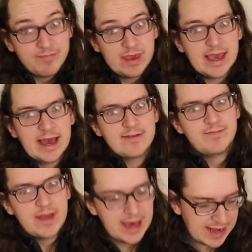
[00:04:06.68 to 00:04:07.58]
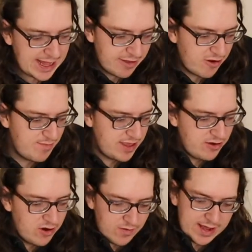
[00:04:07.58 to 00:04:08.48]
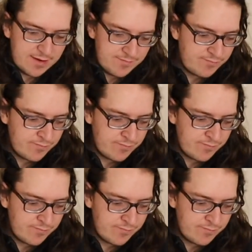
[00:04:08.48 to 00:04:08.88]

Yeah, guys, I'd highly recommend you going out,